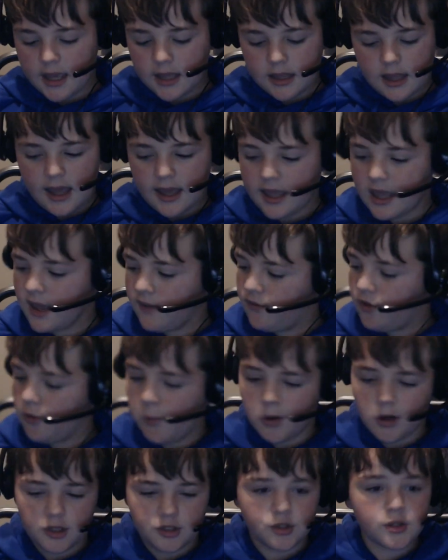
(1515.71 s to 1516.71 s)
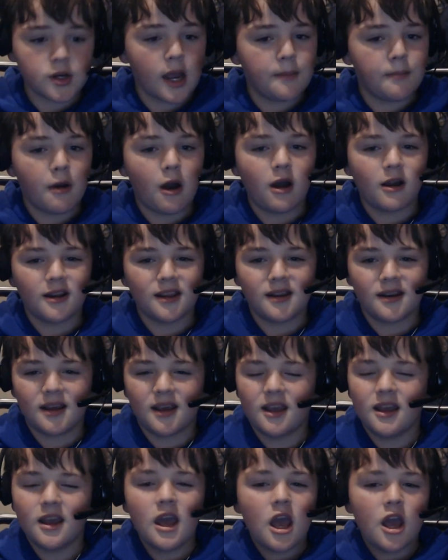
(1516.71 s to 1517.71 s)
Like if you put a tripod in it,
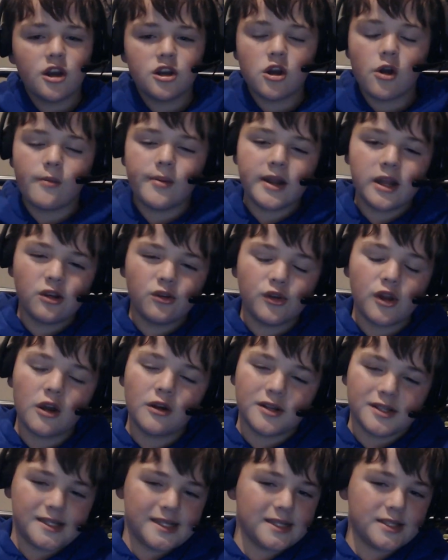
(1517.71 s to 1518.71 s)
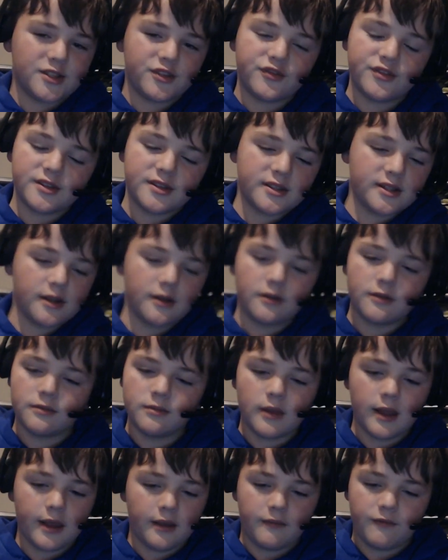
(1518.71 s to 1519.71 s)
nobody will notice. It's still
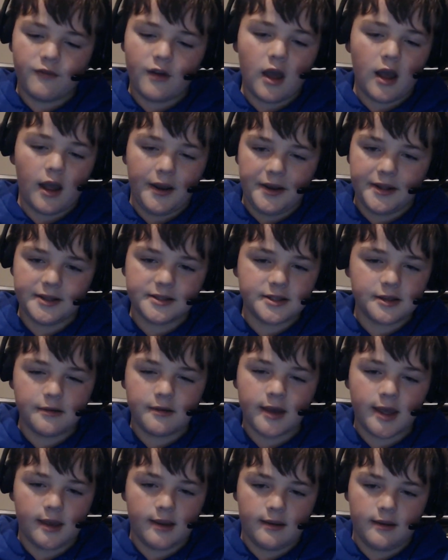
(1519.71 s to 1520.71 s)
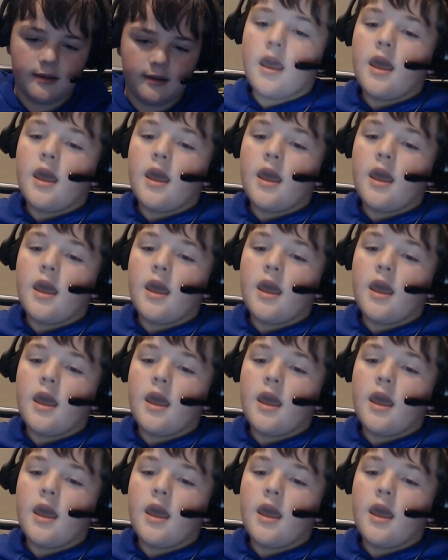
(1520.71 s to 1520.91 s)
like fine. It's okay.